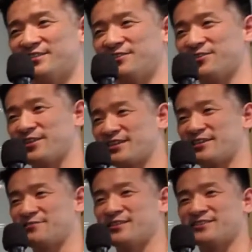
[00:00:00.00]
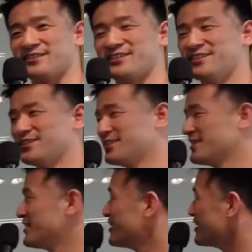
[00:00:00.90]
so that I can fix it.
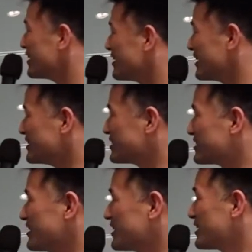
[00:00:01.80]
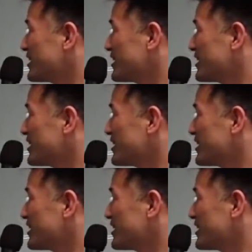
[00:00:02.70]
And so